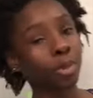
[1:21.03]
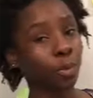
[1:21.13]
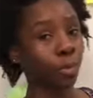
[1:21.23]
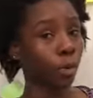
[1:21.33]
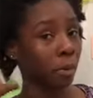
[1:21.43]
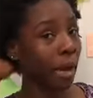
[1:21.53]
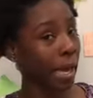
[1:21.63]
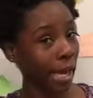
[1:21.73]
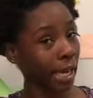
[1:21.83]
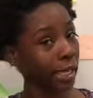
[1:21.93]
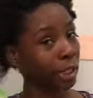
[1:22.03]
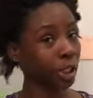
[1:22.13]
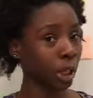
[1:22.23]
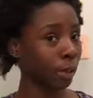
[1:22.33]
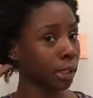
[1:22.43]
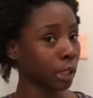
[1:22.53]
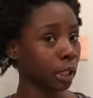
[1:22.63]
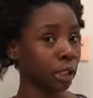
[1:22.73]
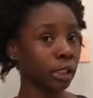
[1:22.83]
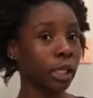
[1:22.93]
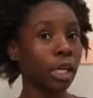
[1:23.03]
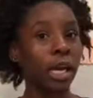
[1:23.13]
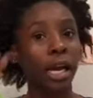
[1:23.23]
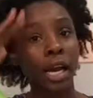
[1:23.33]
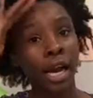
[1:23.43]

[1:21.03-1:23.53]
to put my hair is shea butter because